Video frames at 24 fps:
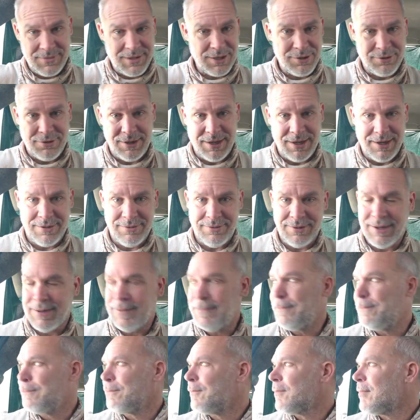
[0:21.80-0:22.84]
The gray, right?
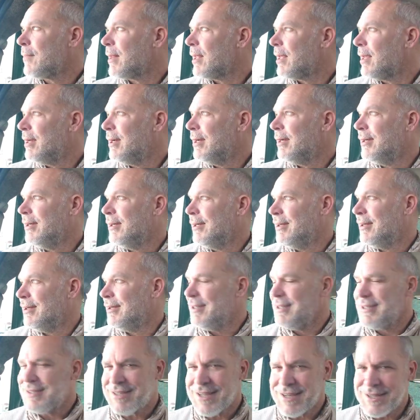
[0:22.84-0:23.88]

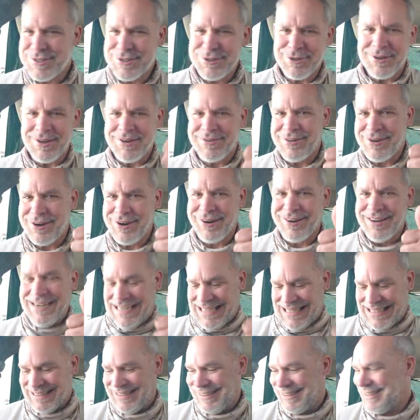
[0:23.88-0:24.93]
At least I still have hair.
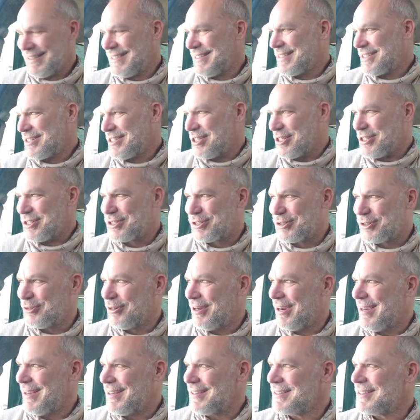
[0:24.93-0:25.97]
It's just
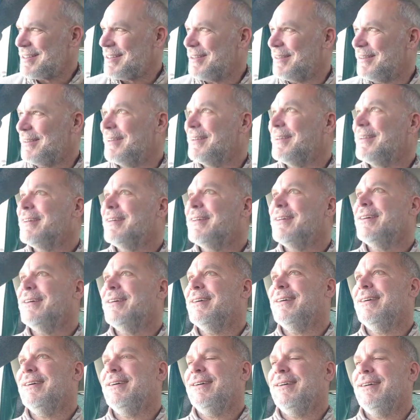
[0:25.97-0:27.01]
gray as hell.
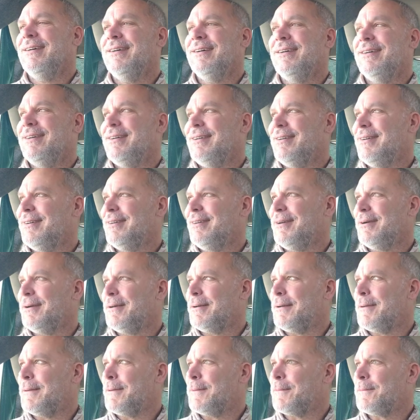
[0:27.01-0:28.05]
Ugh.